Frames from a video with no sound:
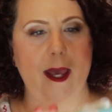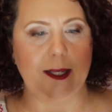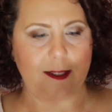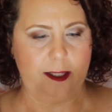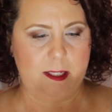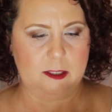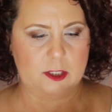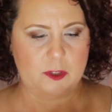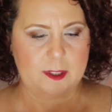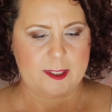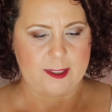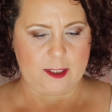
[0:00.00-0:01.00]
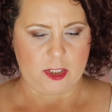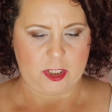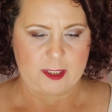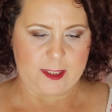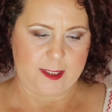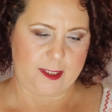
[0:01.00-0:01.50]
I hate to undo this because
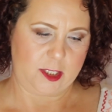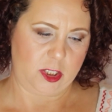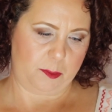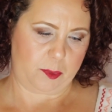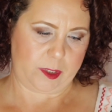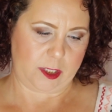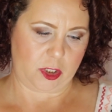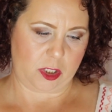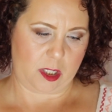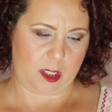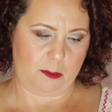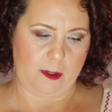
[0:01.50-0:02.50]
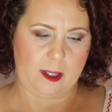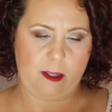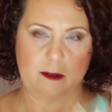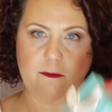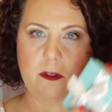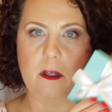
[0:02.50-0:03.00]
she did such a pretty job
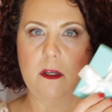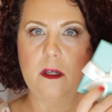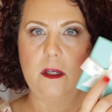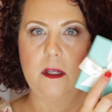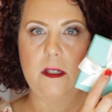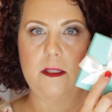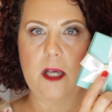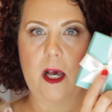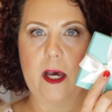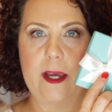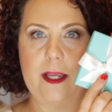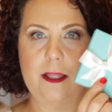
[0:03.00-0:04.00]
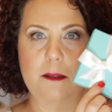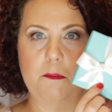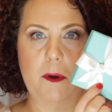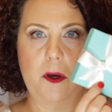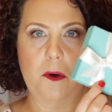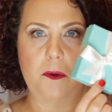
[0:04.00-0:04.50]
of tying the
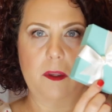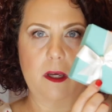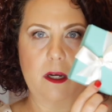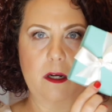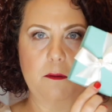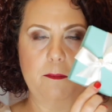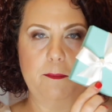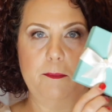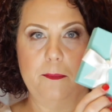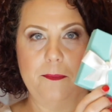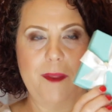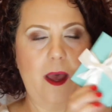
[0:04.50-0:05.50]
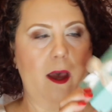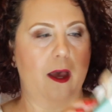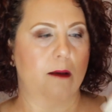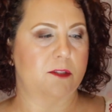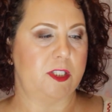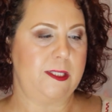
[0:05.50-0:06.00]
bow there.
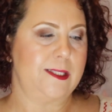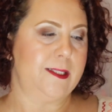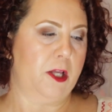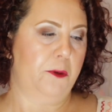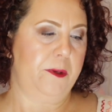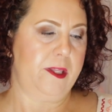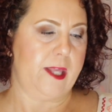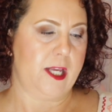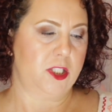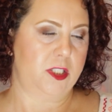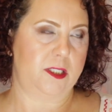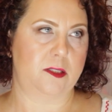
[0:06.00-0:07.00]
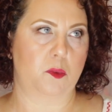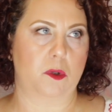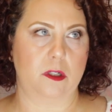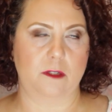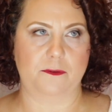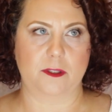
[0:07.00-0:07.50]
Um, she did tell me that she's
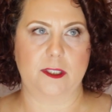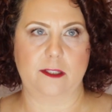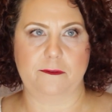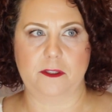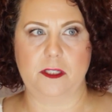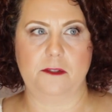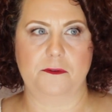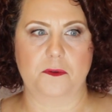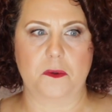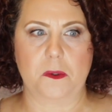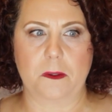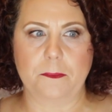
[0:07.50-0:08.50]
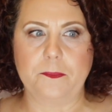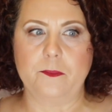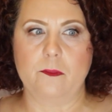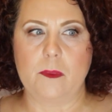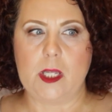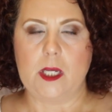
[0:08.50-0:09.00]
worked for Tiffany for
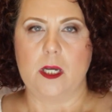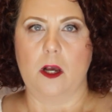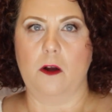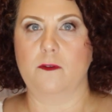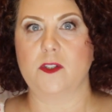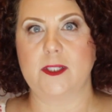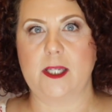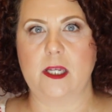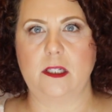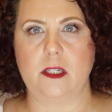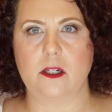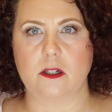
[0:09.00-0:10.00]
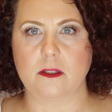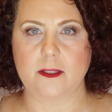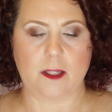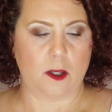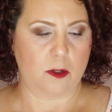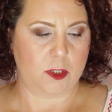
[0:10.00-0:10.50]
over 10 years
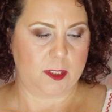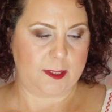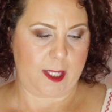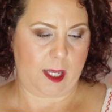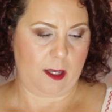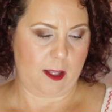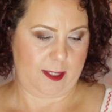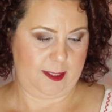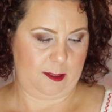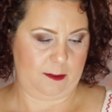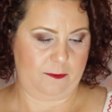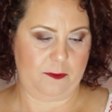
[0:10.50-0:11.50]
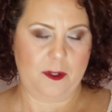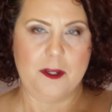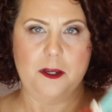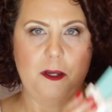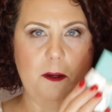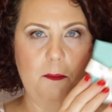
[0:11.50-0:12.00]
so she's had lots of
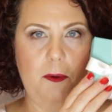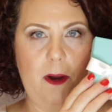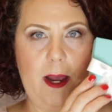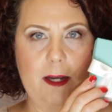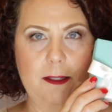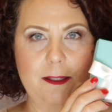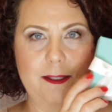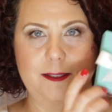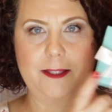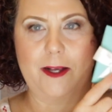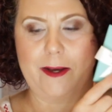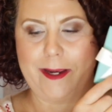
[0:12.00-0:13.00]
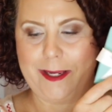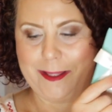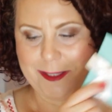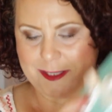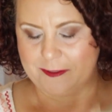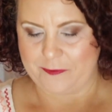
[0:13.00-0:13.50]
practice tying
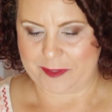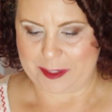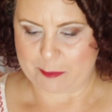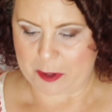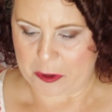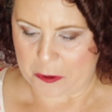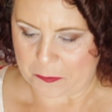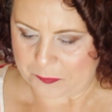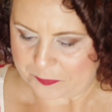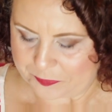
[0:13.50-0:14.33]
the Tiffany bow.